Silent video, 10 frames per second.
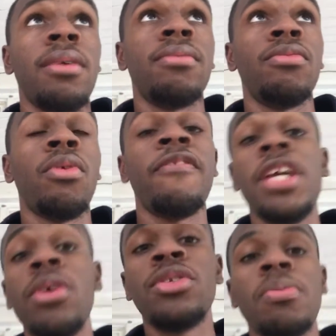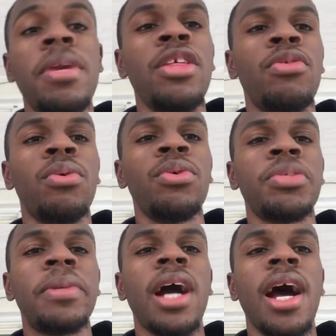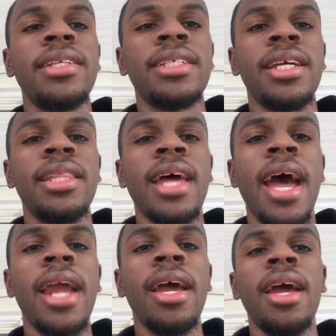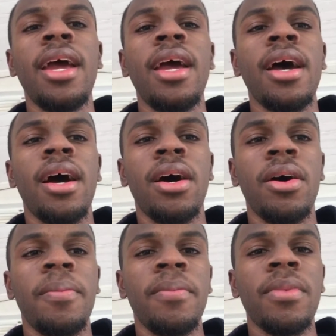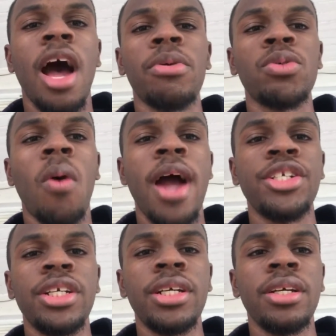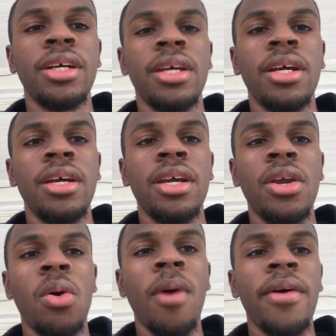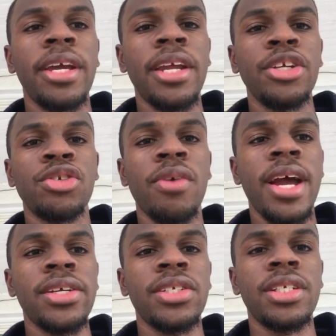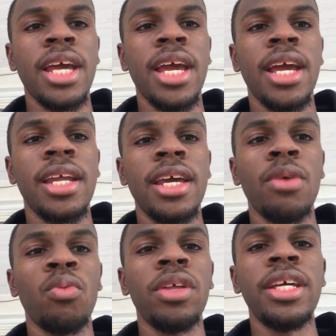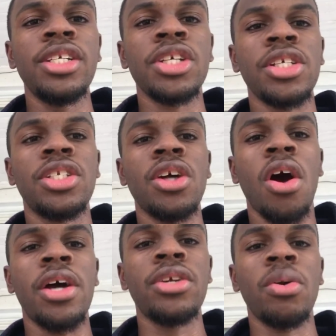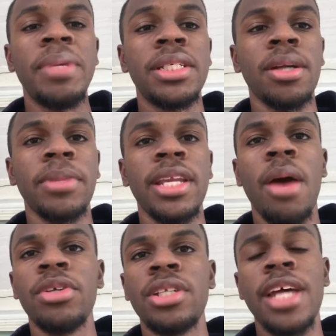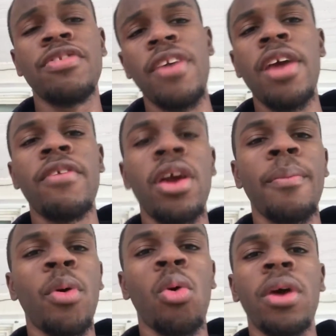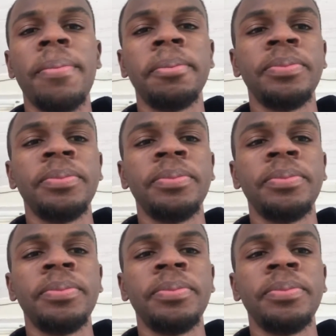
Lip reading: revealed to me through some content that I was watching, while getting dressed. And it really just dawned on me something that's very, very important.